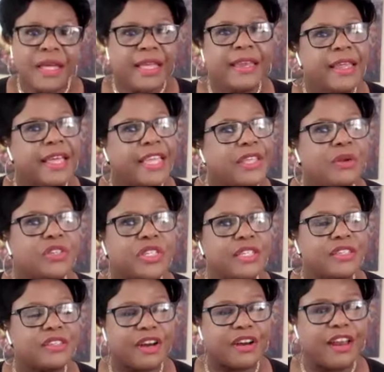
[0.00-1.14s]
And I
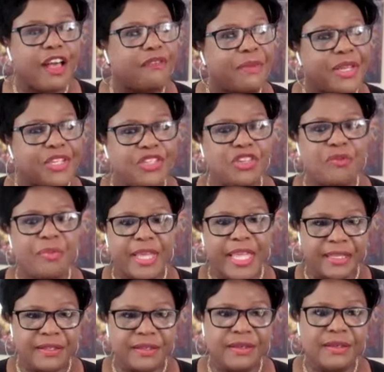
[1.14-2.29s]
usually start off my show by
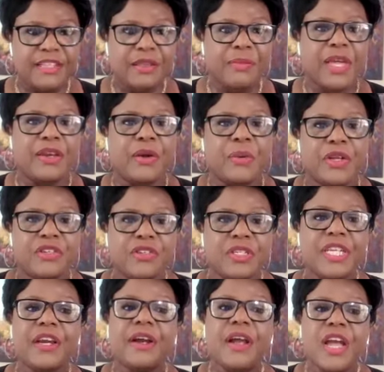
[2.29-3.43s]
asking the same kind of
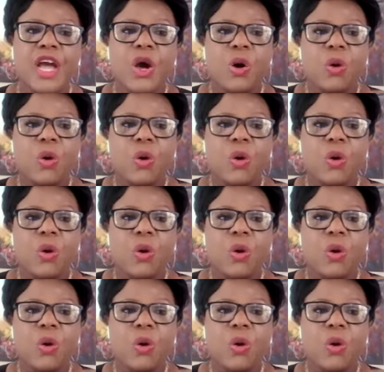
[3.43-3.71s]
question here: